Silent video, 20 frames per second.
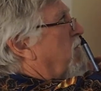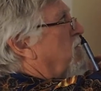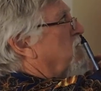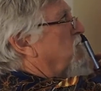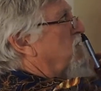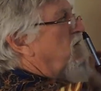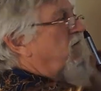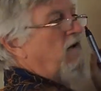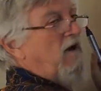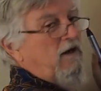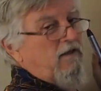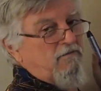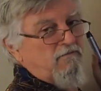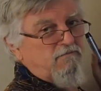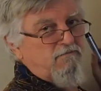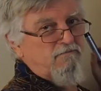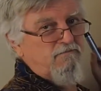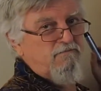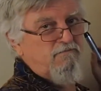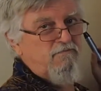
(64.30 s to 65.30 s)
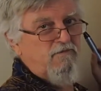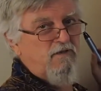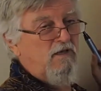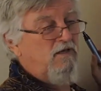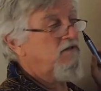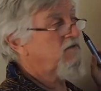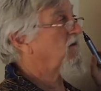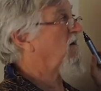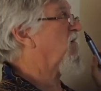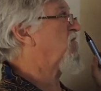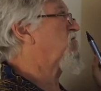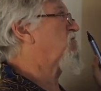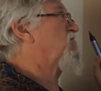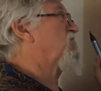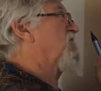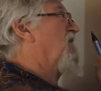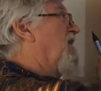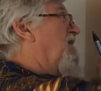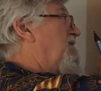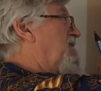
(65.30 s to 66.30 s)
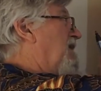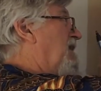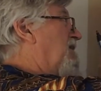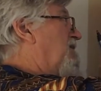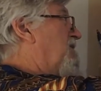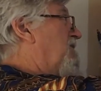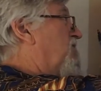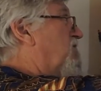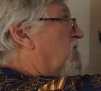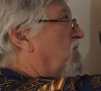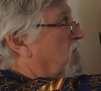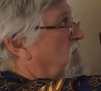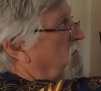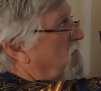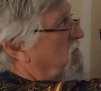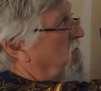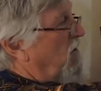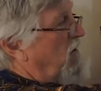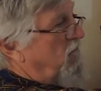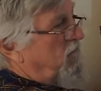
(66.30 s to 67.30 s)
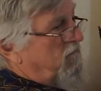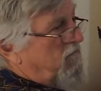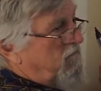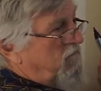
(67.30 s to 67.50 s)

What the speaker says: positive 8. So I should say negative 2 by